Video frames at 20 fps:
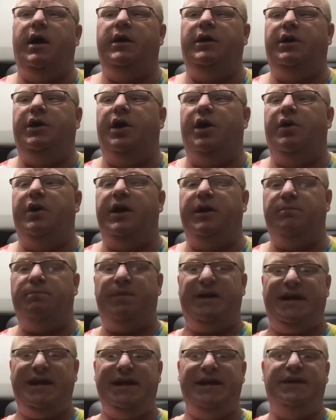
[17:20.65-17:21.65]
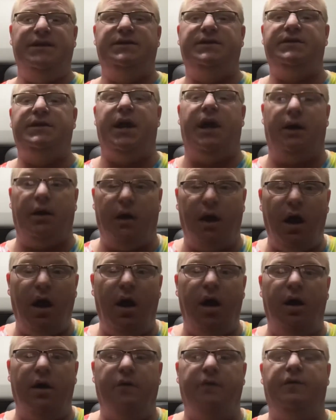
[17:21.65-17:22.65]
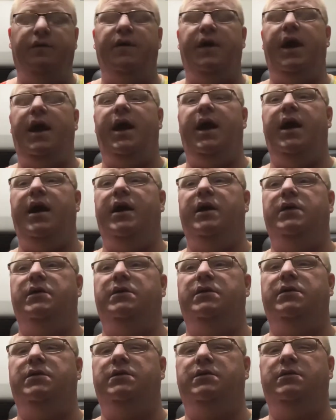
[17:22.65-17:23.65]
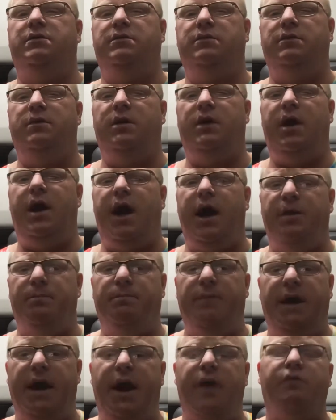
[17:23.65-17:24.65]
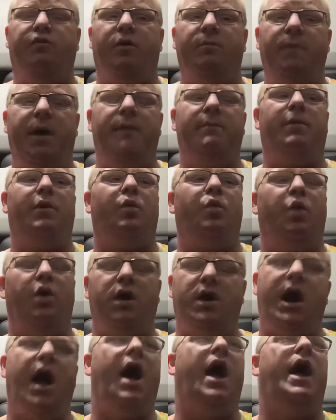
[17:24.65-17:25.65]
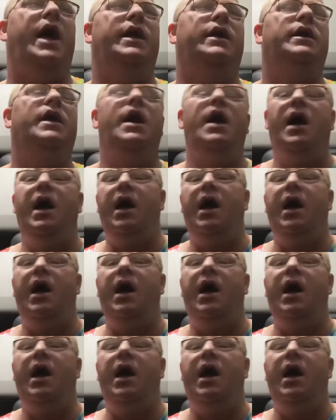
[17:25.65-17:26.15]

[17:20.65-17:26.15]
in peace and love, and remember, we're not